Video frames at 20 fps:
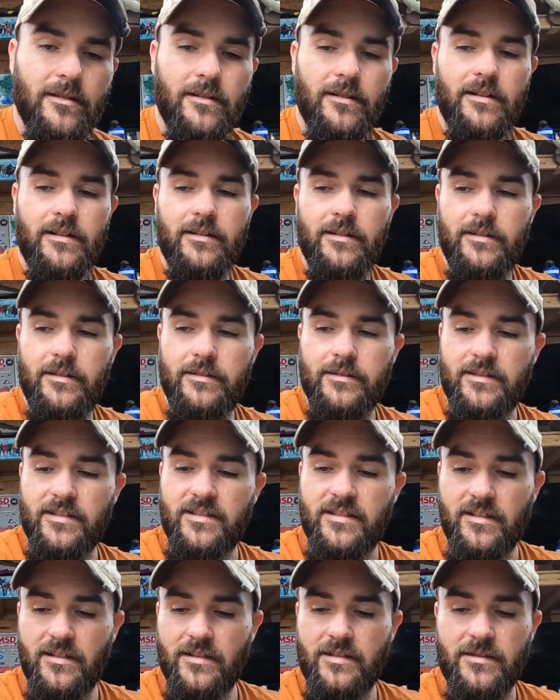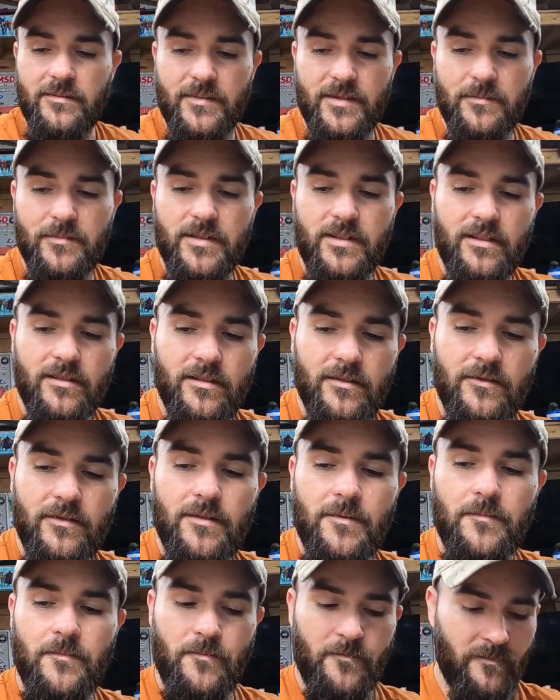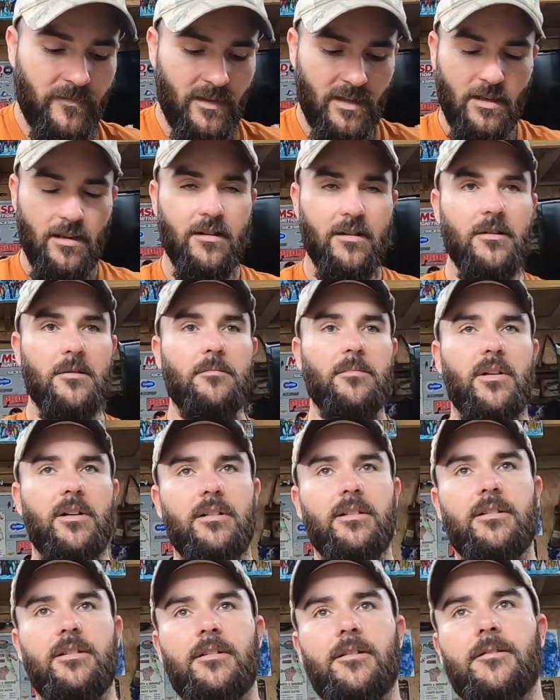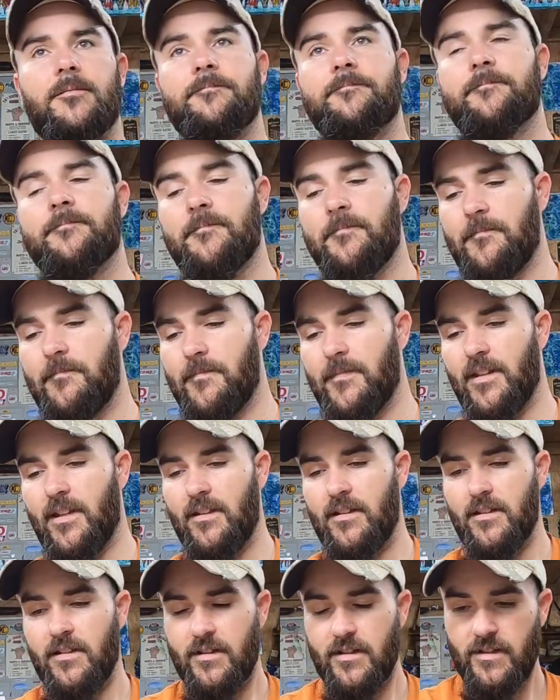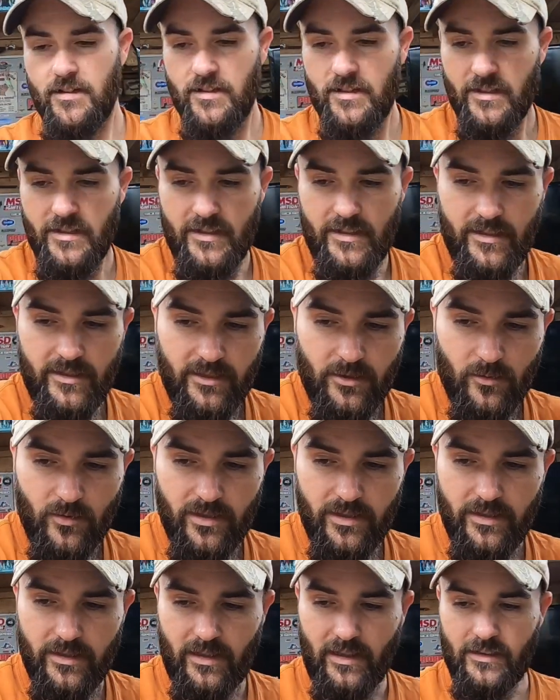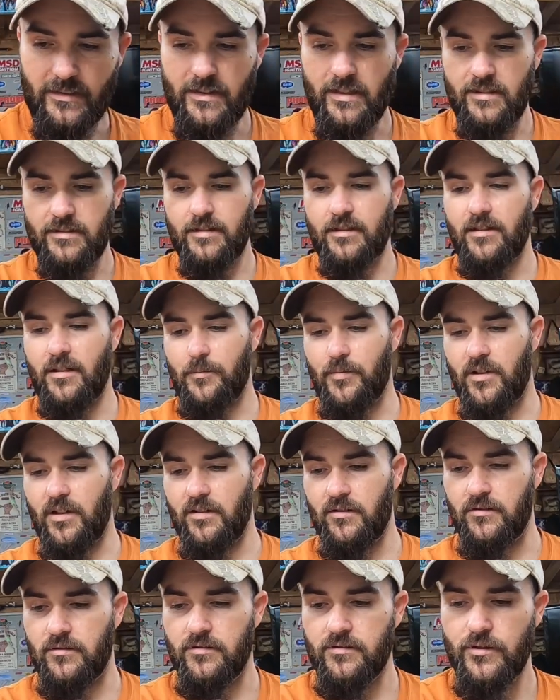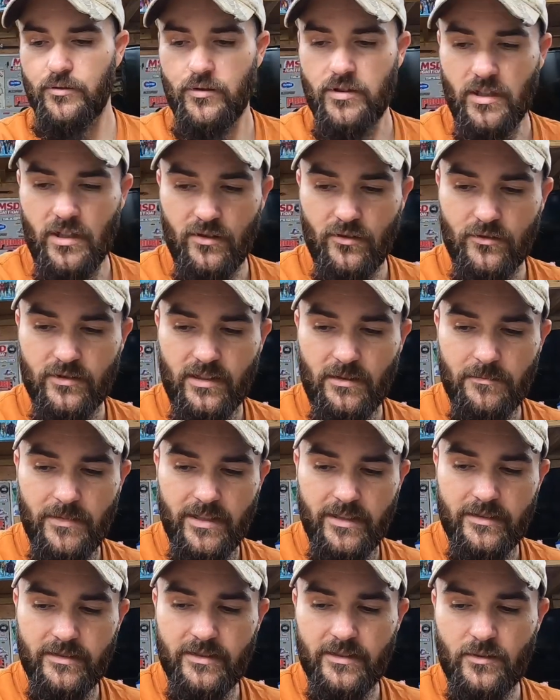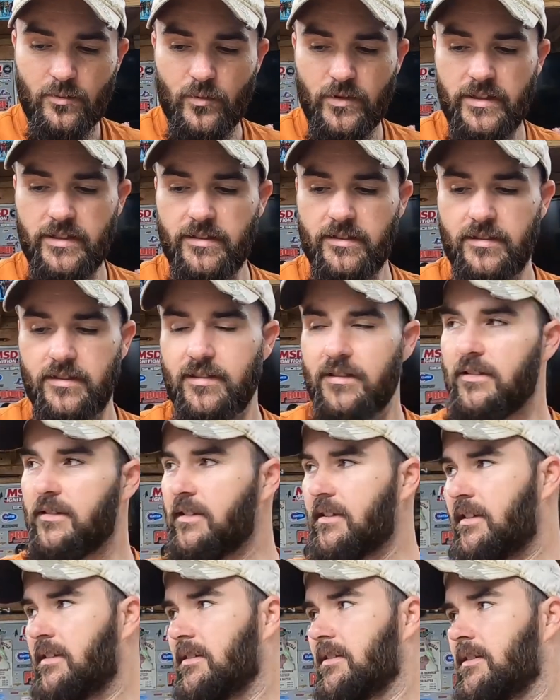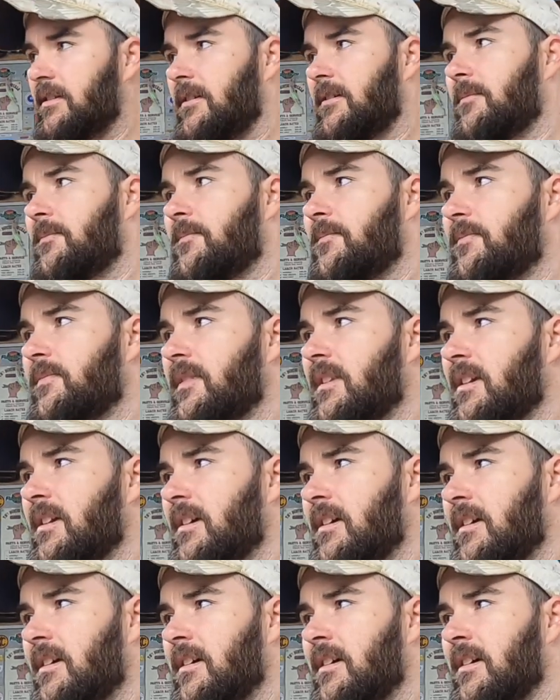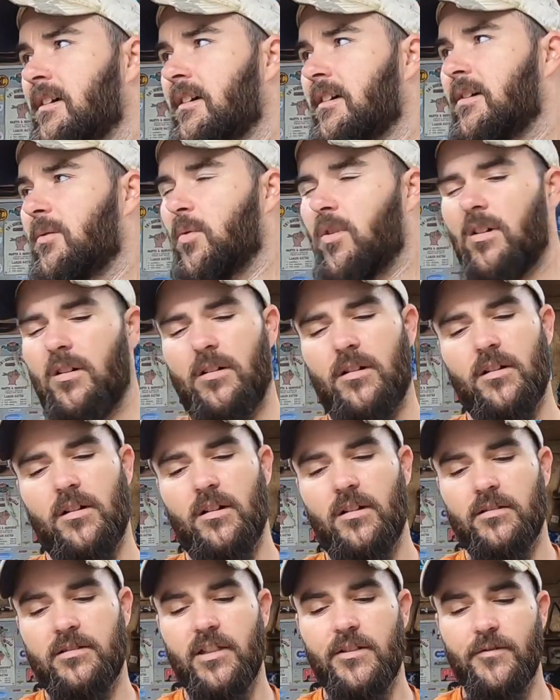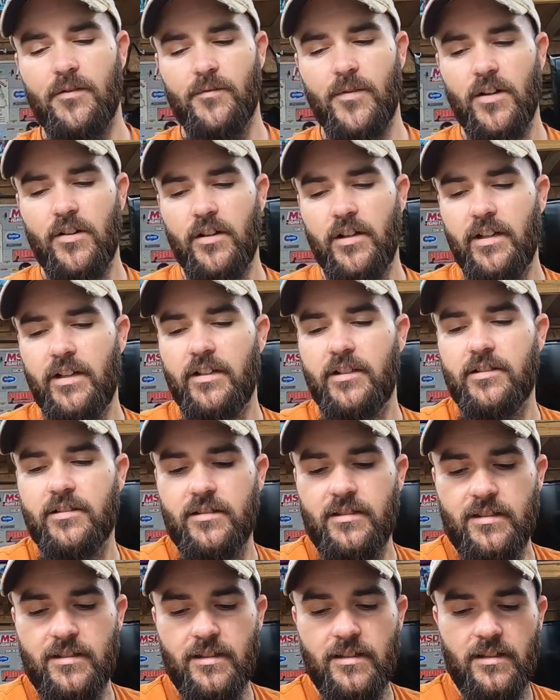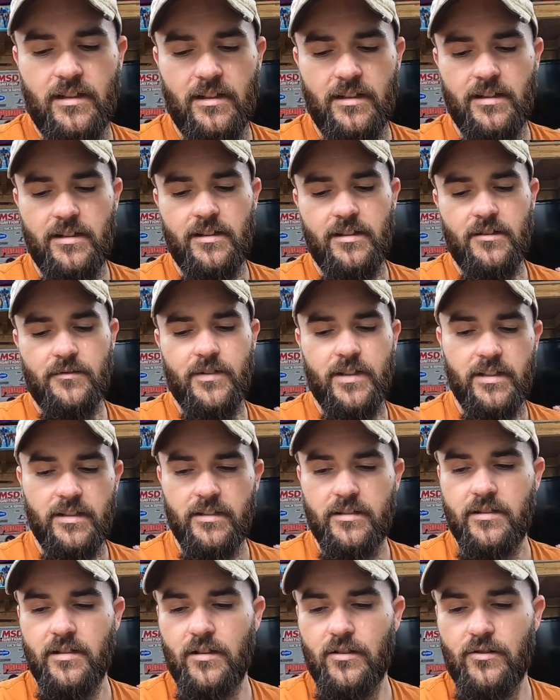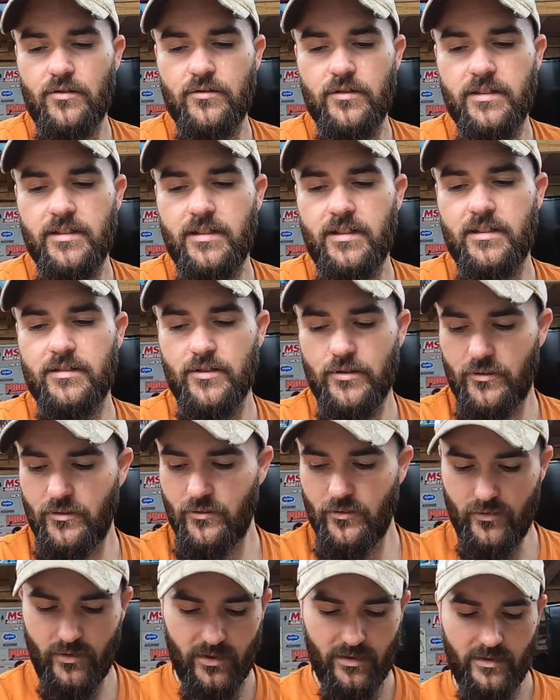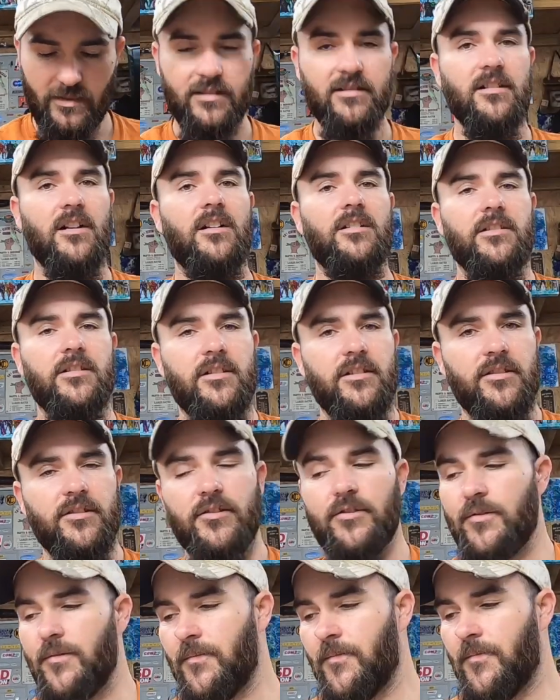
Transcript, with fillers: and discuss them some stuff. But um, anyway, I got a couple other new colors I made this week that, um, well, a different variation. I, I have a color that I do uh, sun yield,